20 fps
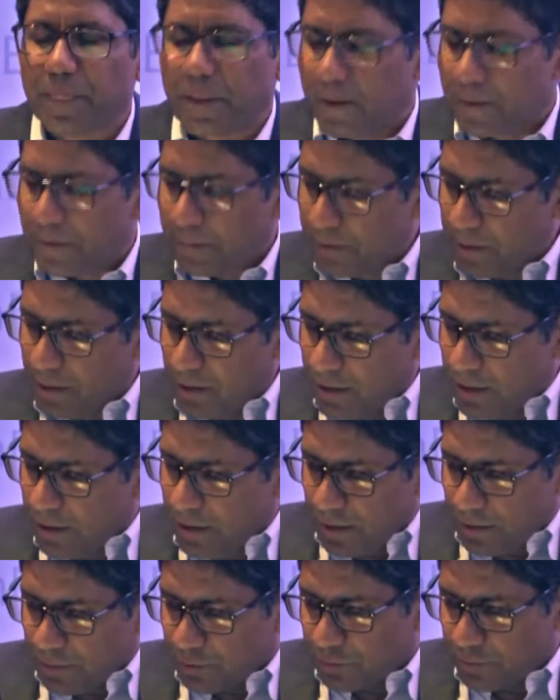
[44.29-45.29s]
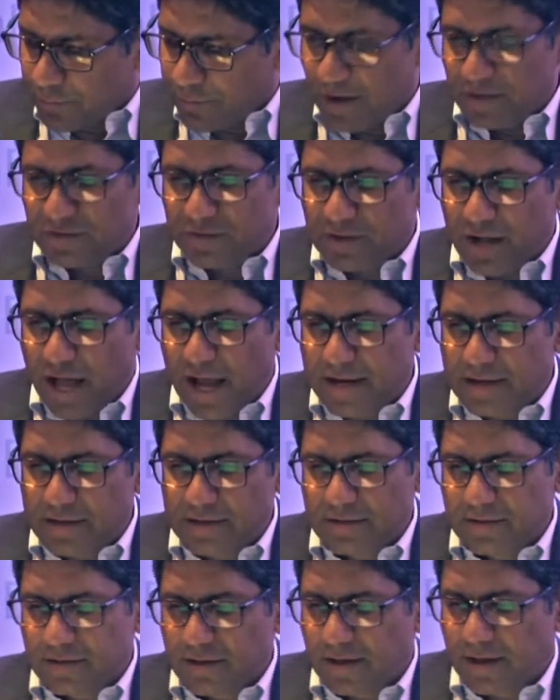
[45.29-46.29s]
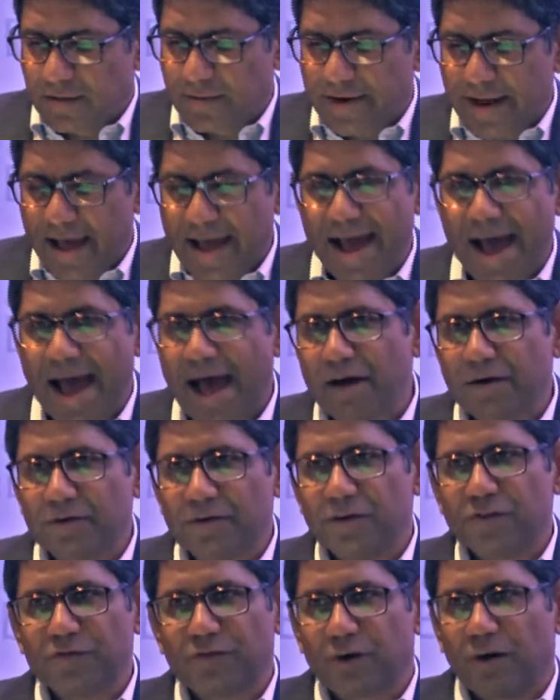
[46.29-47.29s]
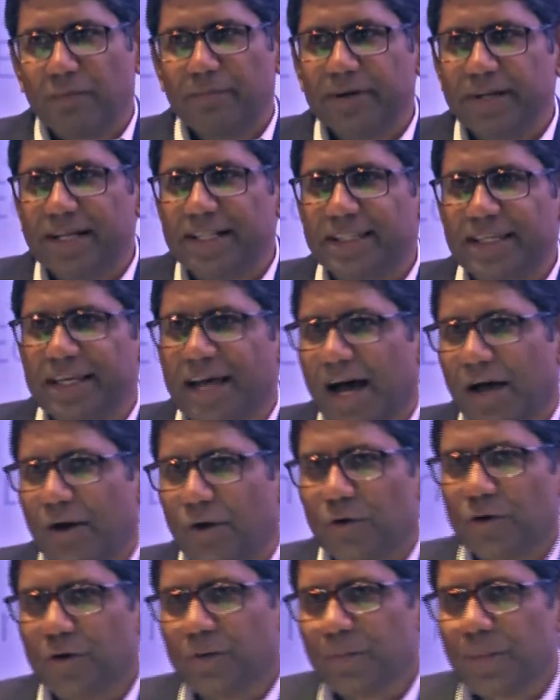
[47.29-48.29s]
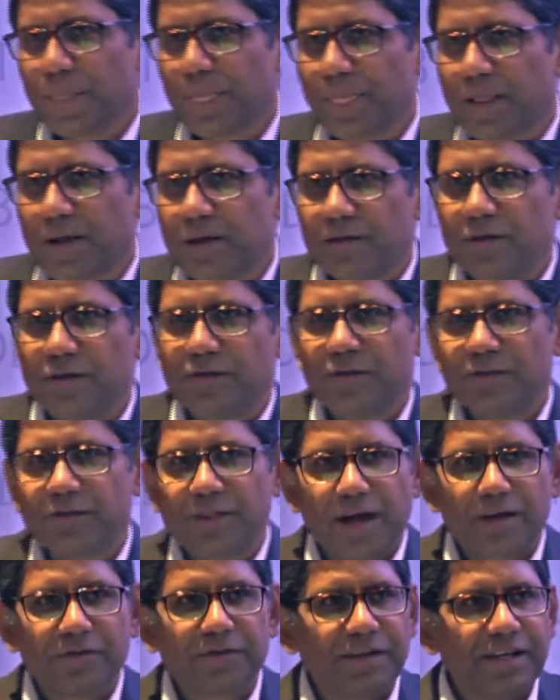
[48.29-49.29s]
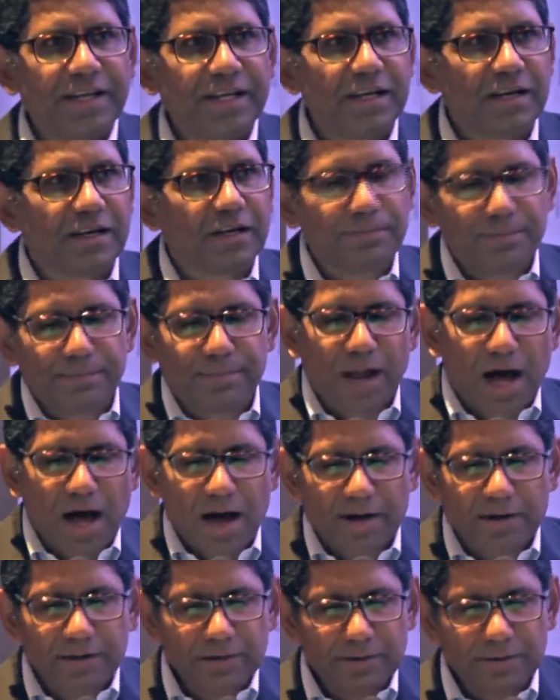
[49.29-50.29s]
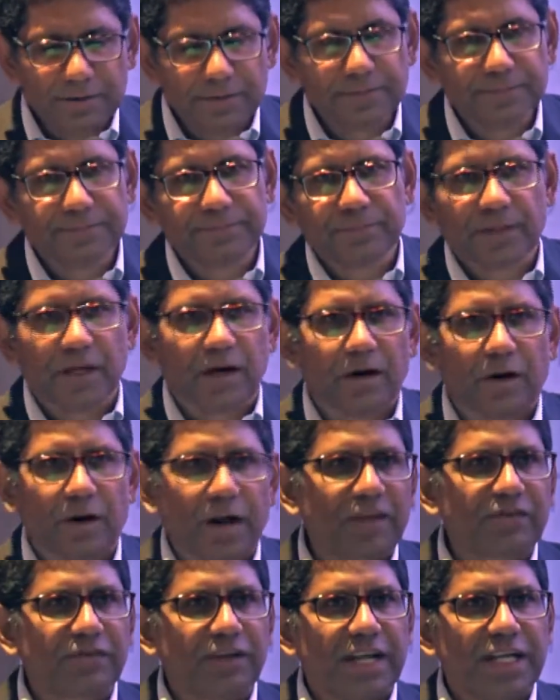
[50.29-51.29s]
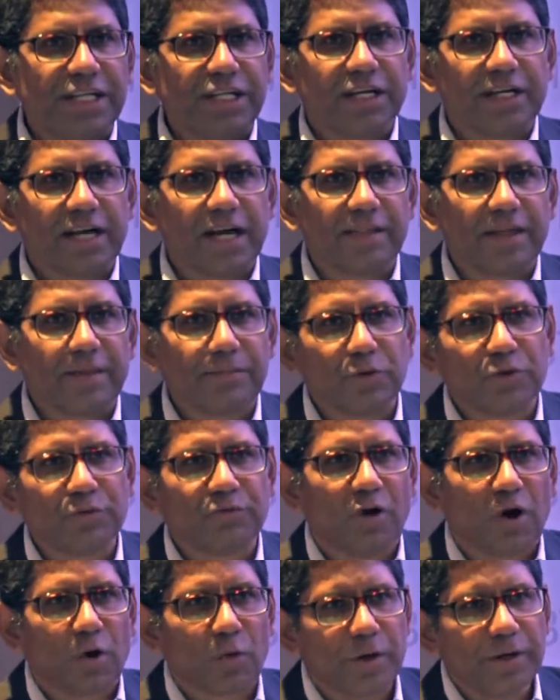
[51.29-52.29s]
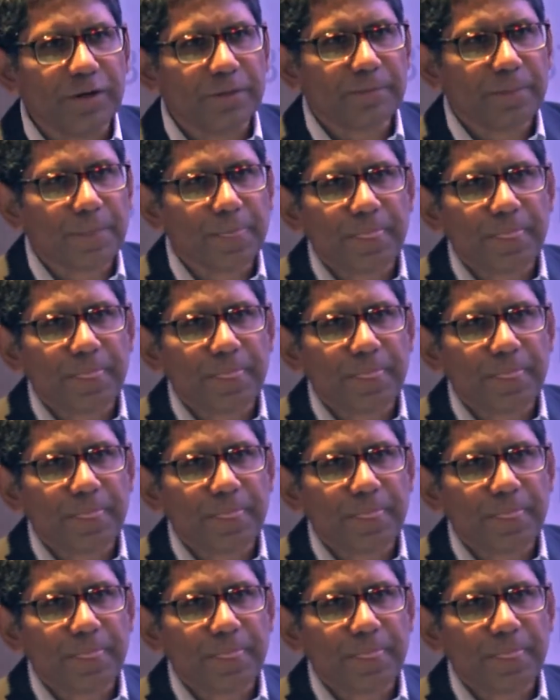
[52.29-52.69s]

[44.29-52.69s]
Right? So the first slide that I have is from Niti Aayog. This is their 3-year plan or action agenda they put forward.